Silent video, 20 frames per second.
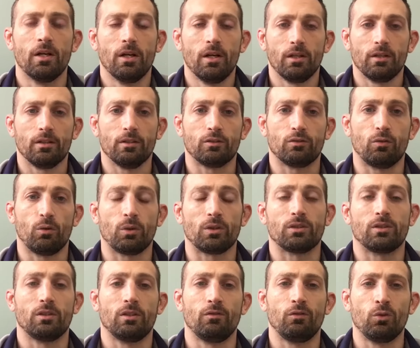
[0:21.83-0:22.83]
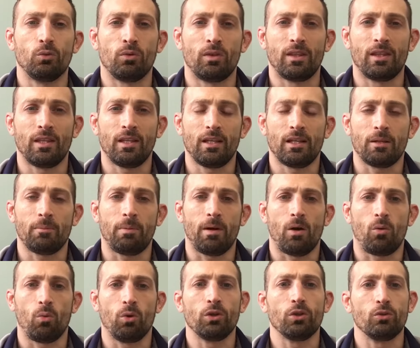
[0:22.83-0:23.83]
this force. And if you think
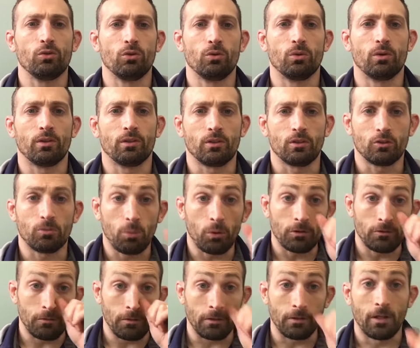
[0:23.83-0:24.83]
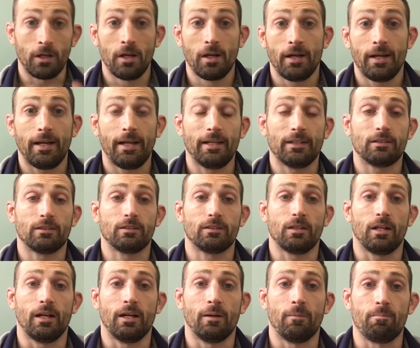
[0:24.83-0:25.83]
about what you do on your sports field, it's
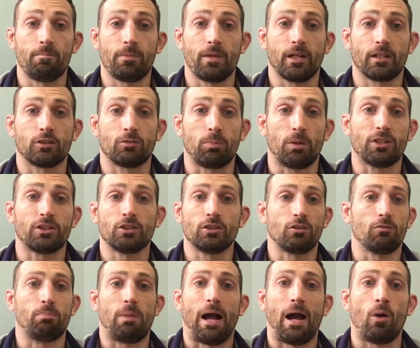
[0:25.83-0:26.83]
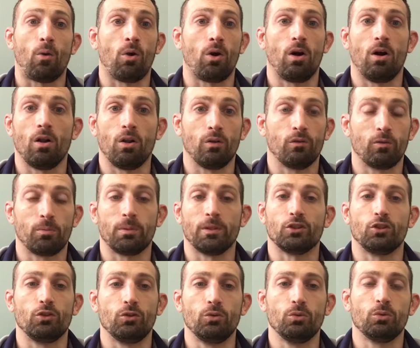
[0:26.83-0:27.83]
expressions of power all over the
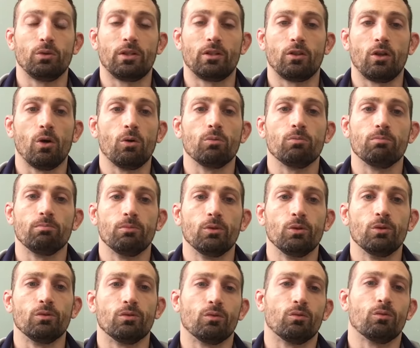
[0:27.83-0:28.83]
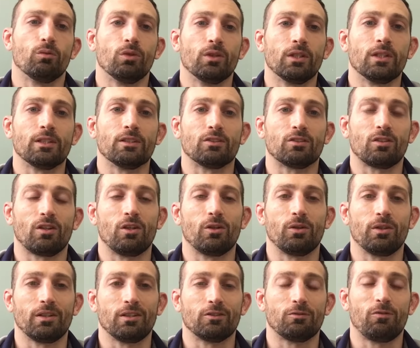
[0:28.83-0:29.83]
place. You don't move really
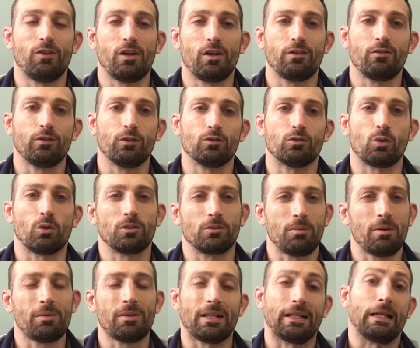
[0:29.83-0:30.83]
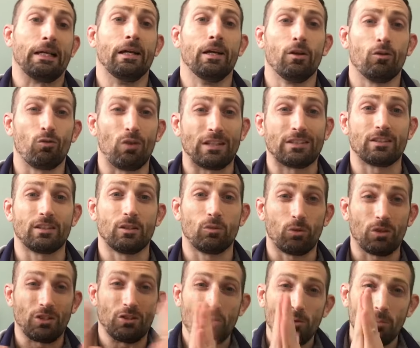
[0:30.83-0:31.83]
slowly. There's very few sports, maybe like wrestling,
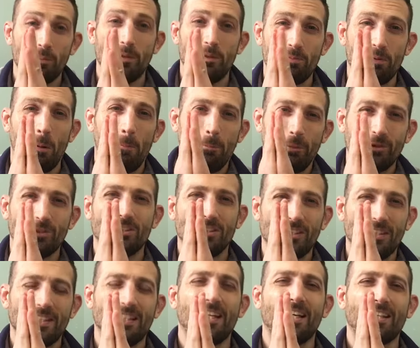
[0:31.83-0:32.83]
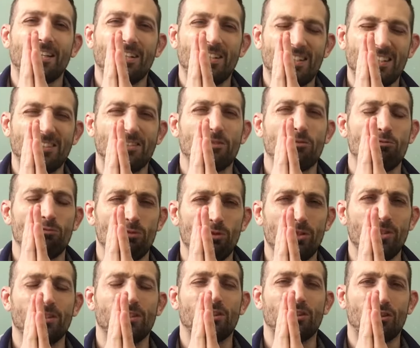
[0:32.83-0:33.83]
where the two people are pushing together and it's
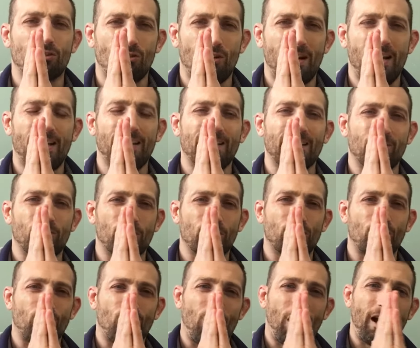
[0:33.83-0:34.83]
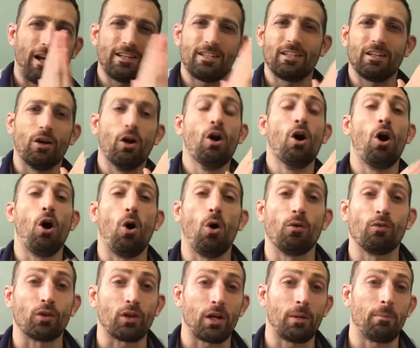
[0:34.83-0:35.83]
really strength and we're trying to
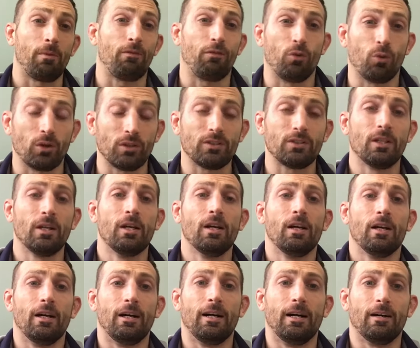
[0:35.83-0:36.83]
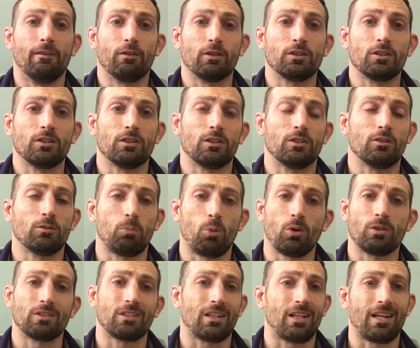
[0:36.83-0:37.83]
overcome a force, versus in
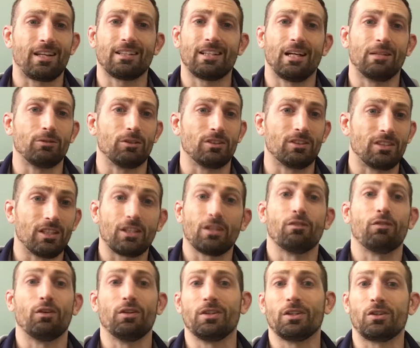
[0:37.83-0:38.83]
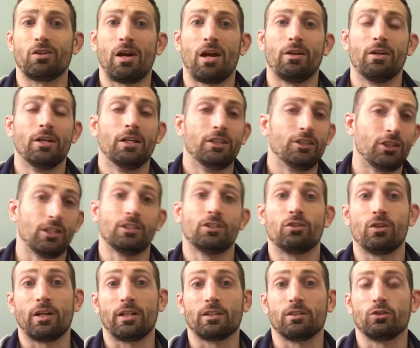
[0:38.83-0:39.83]
sports, a lot of times it's stick your foot in the ground, change
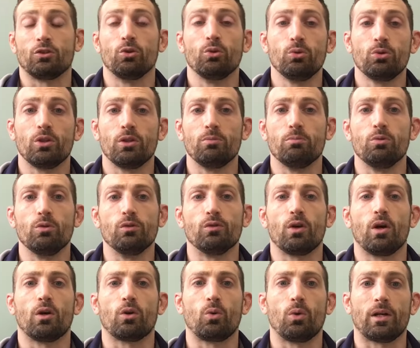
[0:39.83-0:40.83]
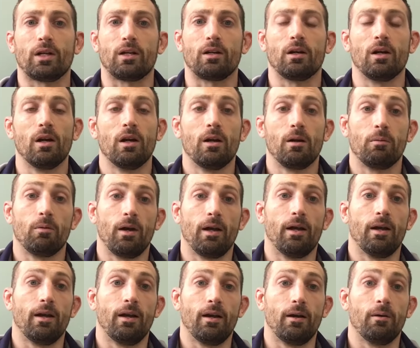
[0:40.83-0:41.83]
direction, who can move quicker
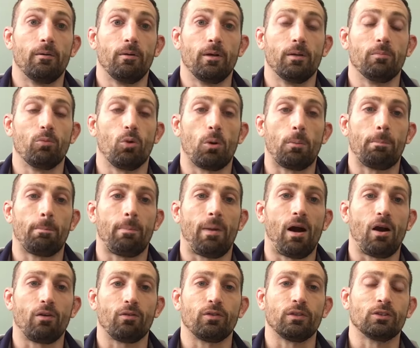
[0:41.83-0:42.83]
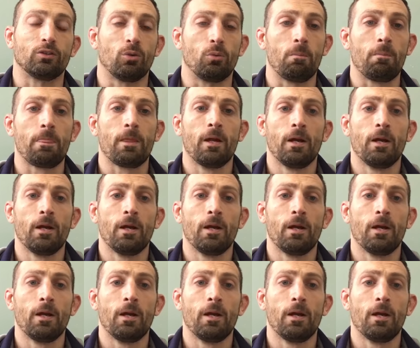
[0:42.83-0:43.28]
and more powerfully. So